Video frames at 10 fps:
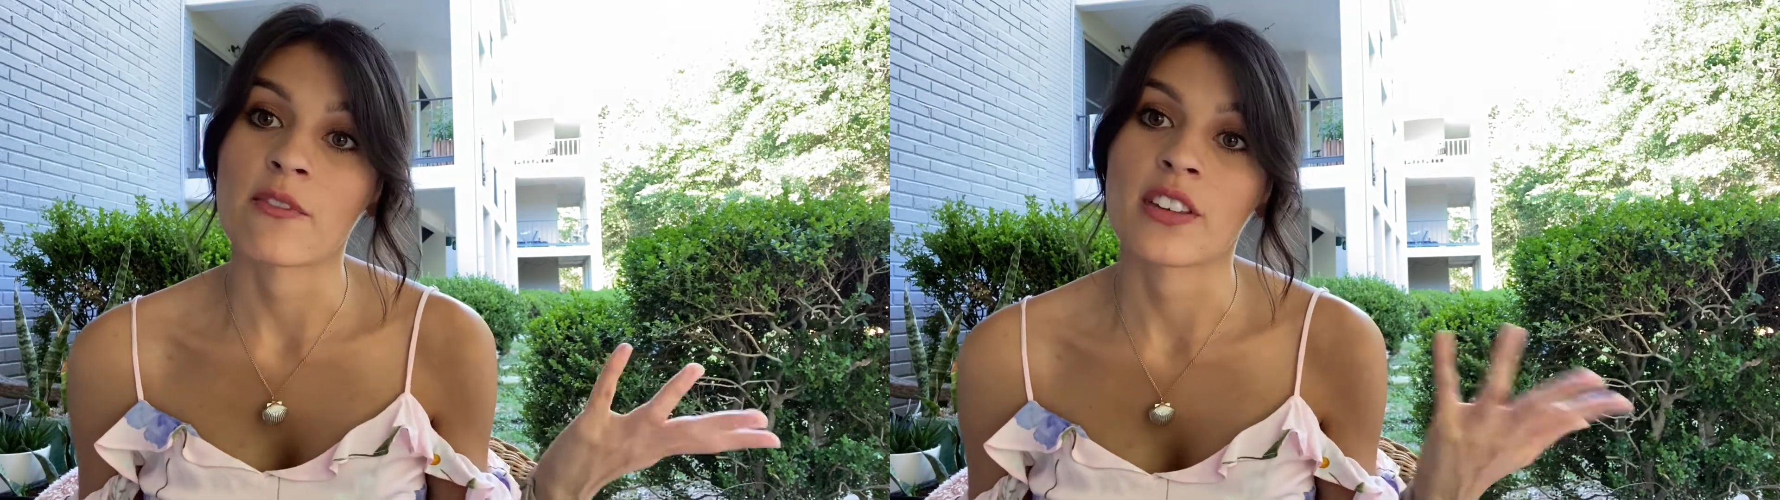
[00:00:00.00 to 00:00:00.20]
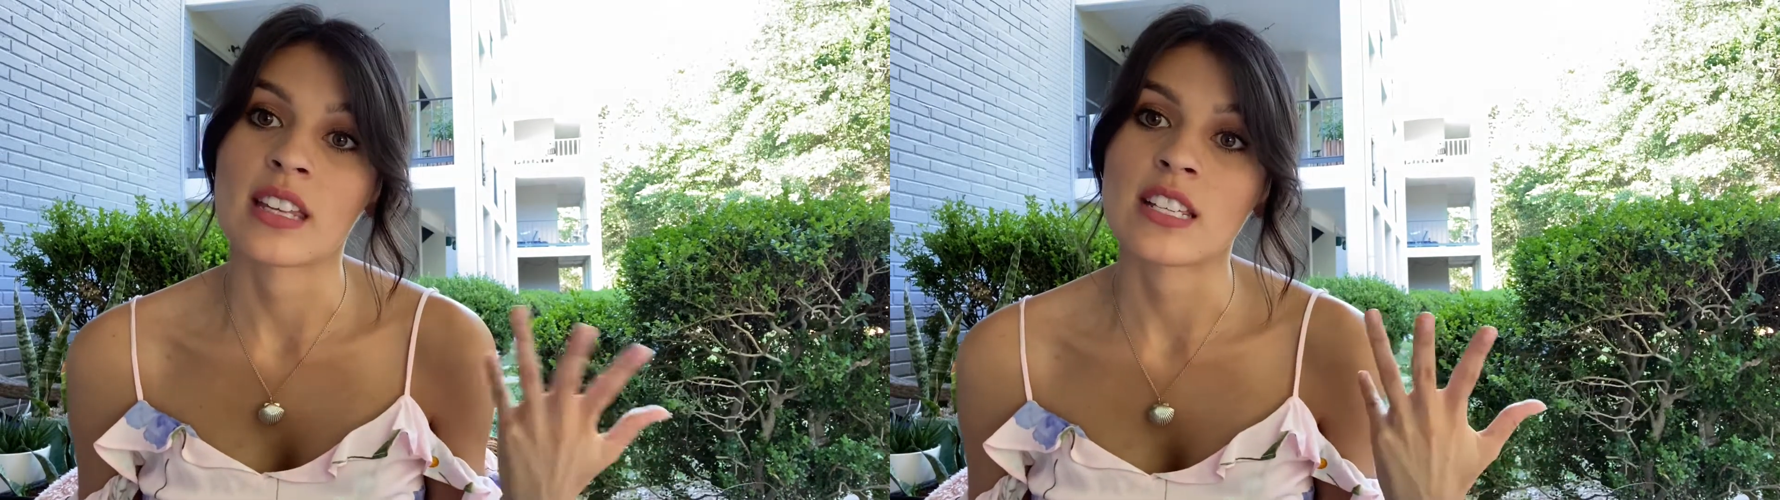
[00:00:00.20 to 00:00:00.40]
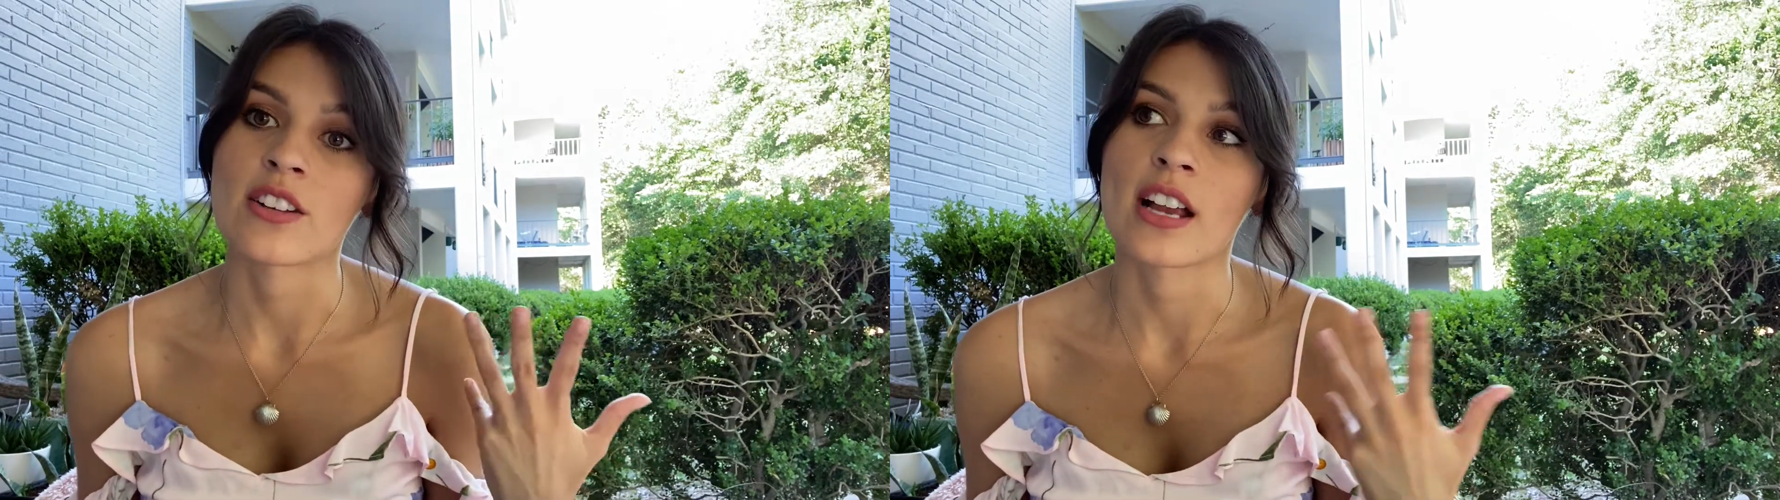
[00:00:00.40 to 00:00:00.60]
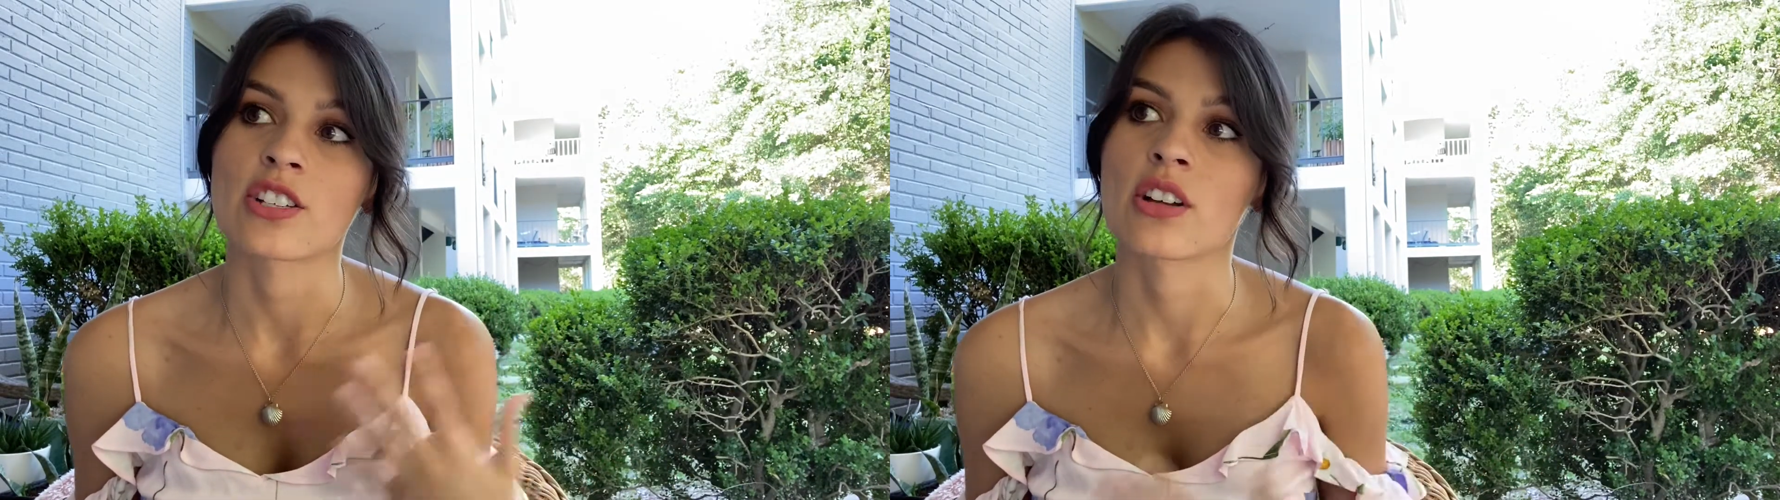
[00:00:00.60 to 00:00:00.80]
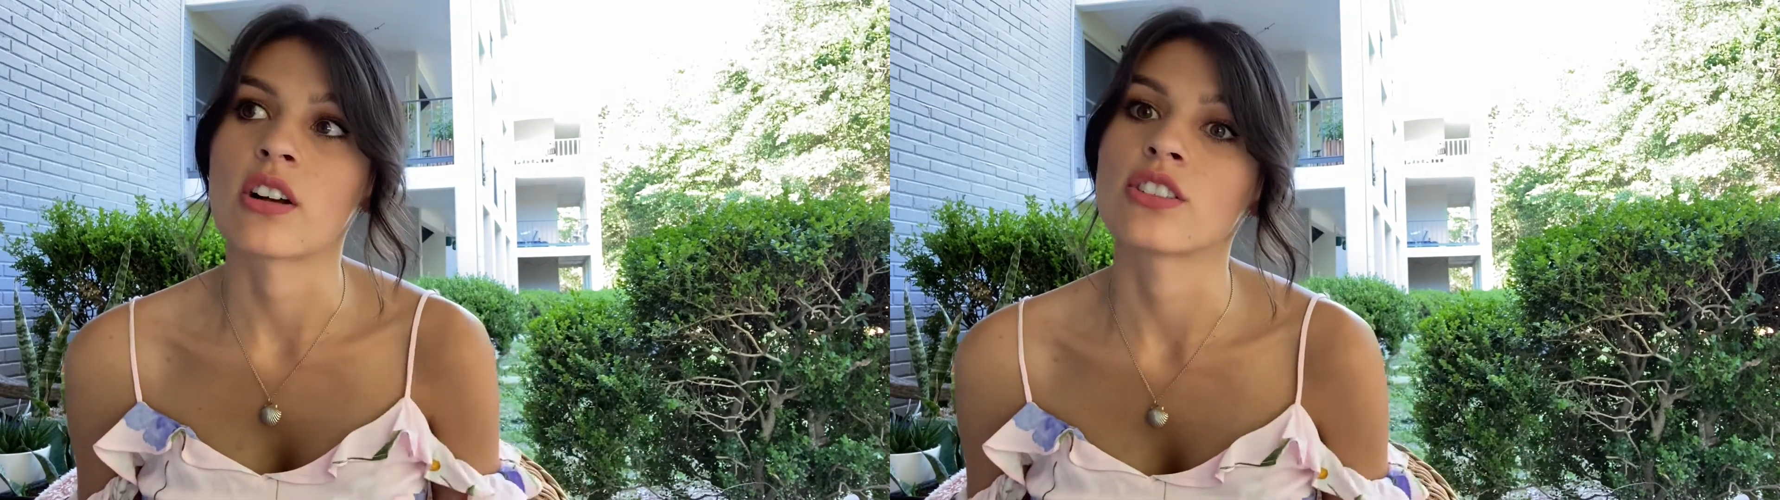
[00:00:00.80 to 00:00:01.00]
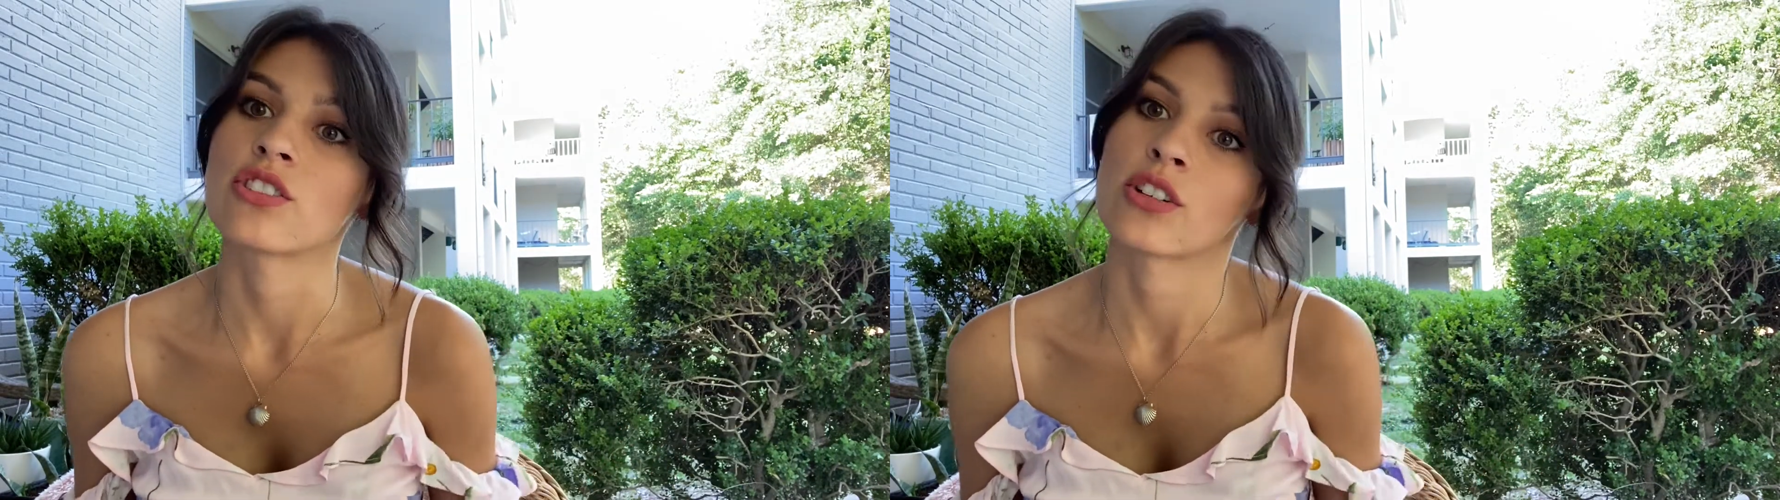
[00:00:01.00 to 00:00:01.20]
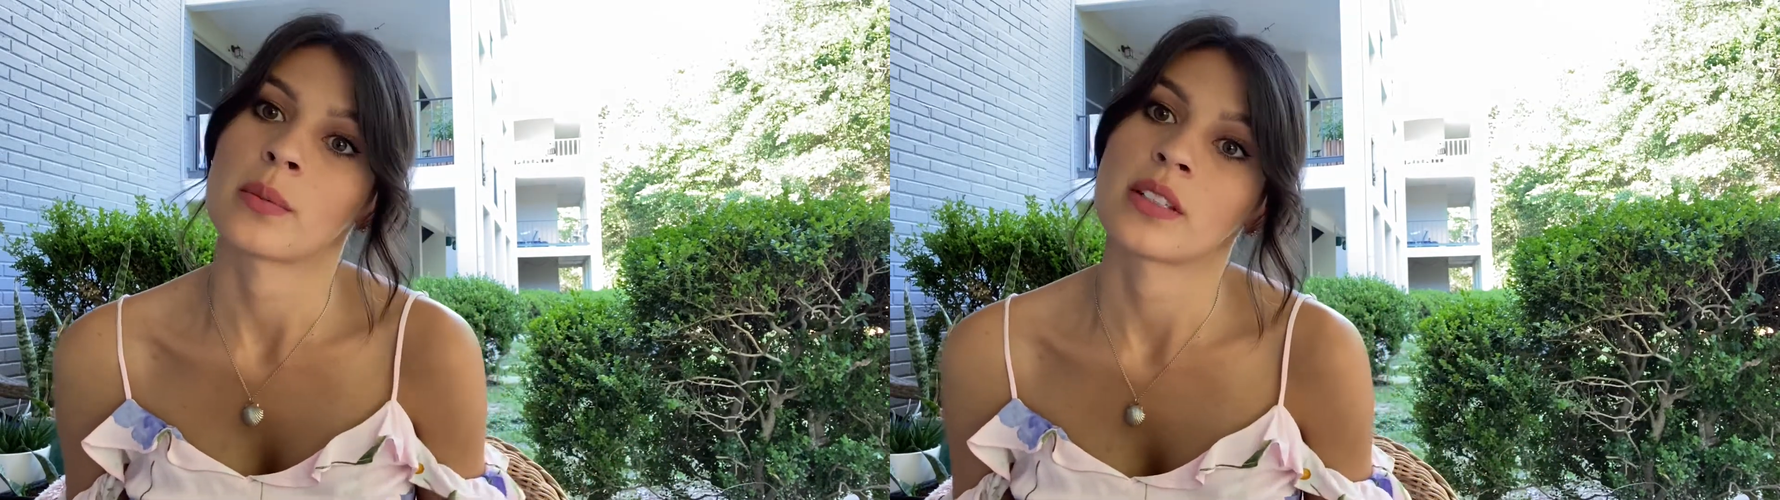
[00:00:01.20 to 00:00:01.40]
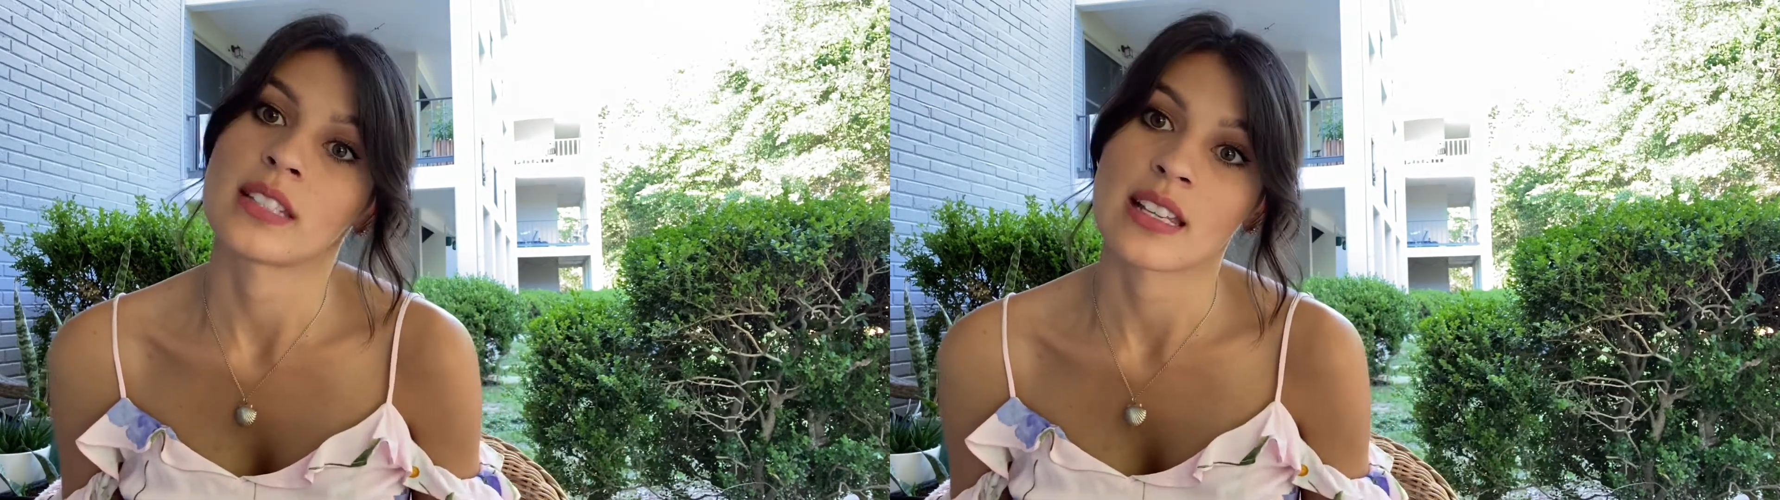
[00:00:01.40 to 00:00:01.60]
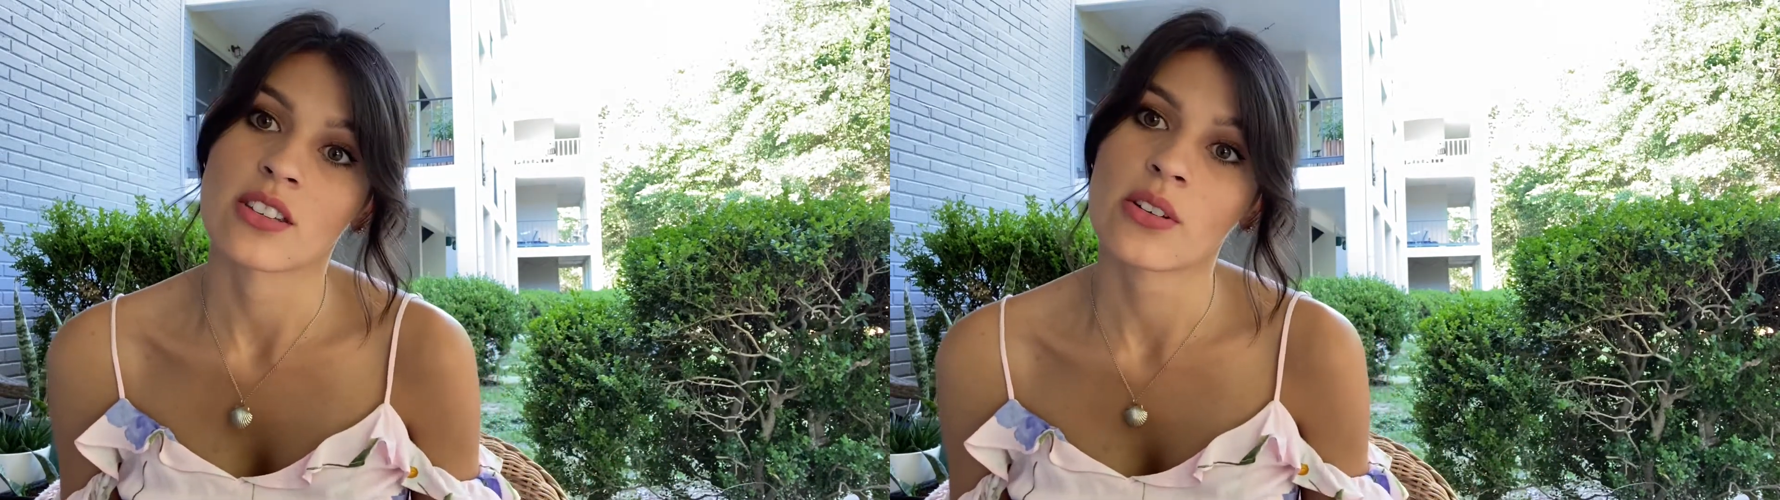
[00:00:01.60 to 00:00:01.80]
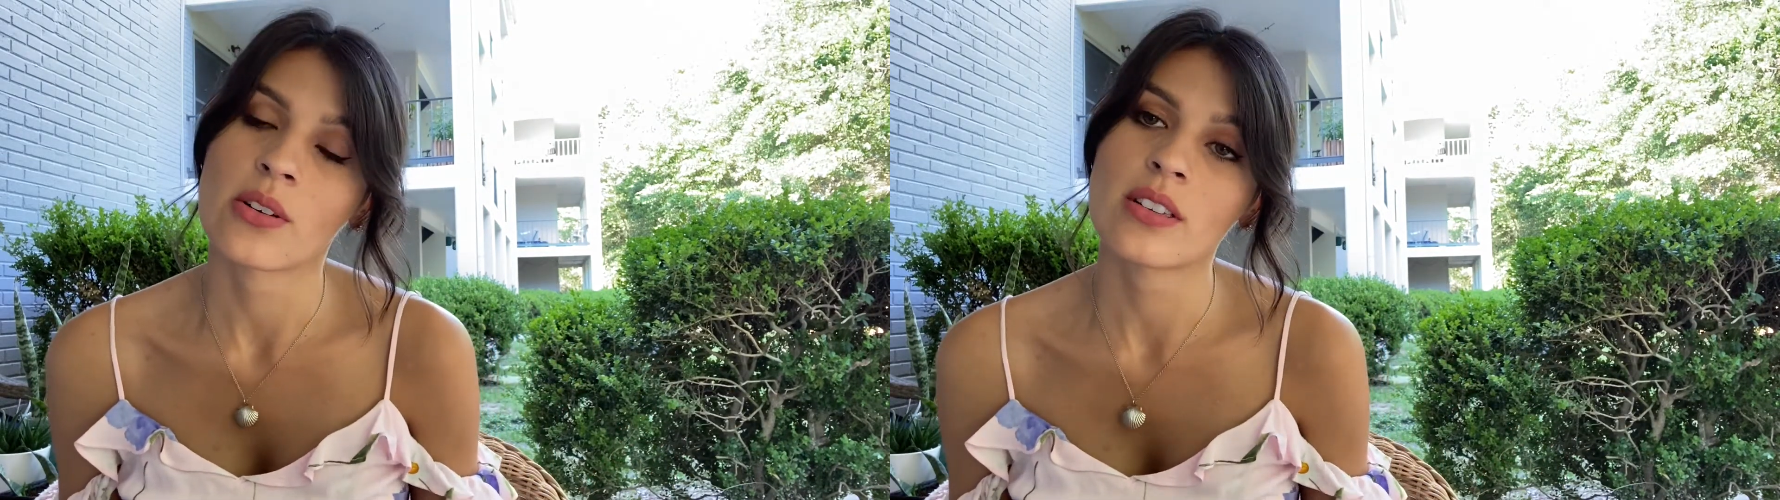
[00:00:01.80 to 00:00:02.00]
for these are actually called dermal
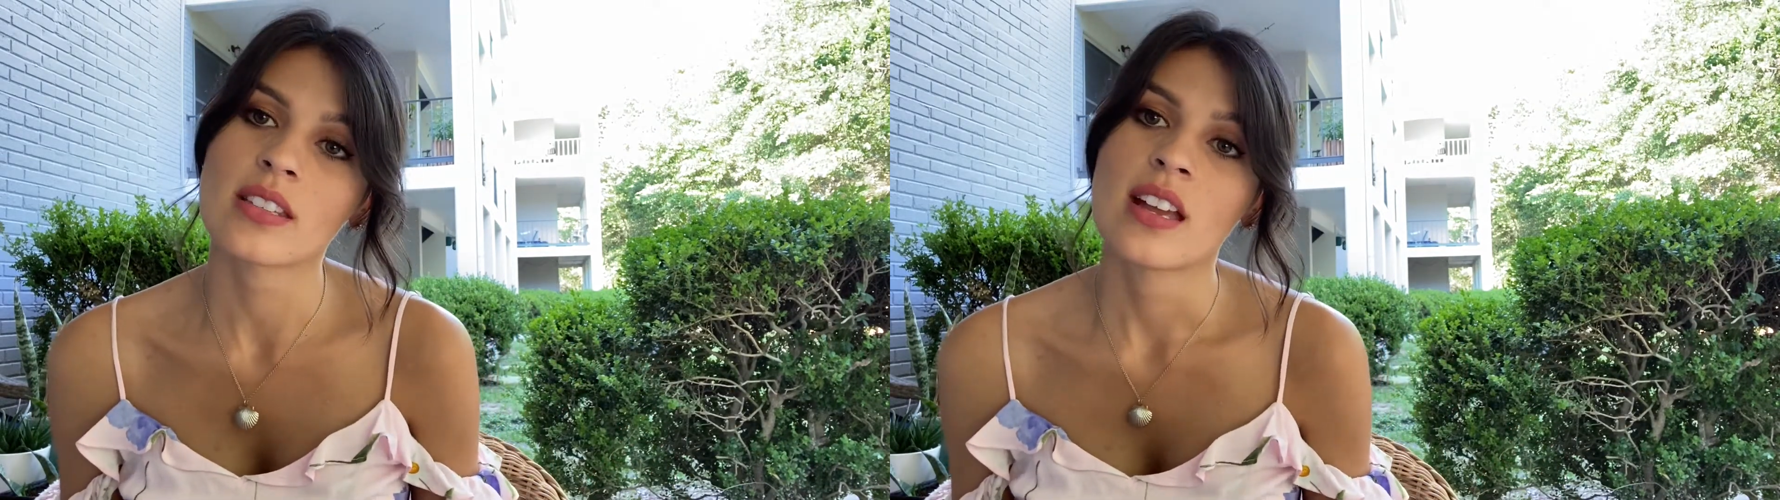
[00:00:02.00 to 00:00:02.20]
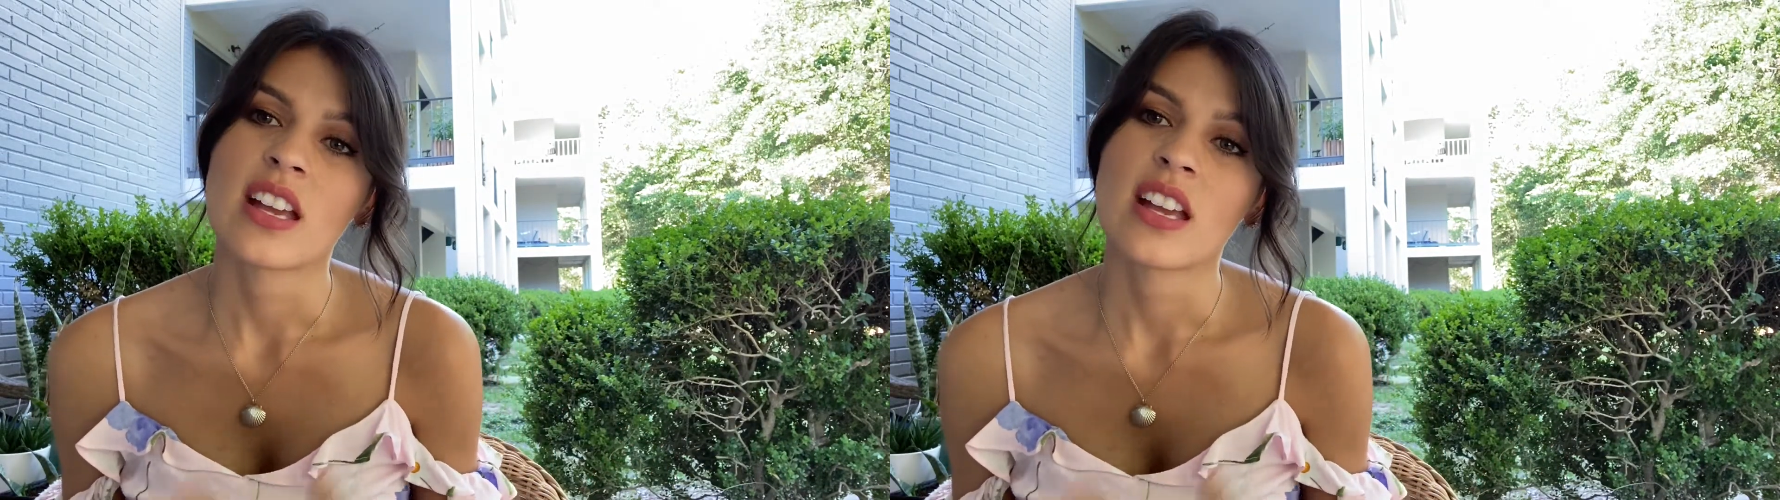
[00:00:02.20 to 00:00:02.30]
denticles.